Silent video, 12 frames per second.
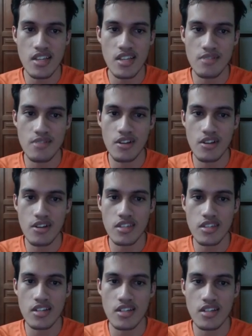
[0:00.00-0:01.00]
because
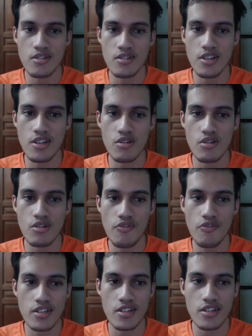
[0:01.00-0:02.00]
here they will go for a
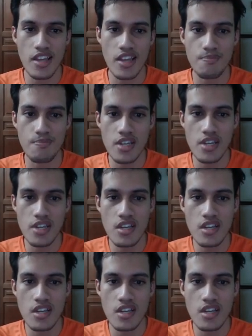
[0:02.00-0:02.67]
CMP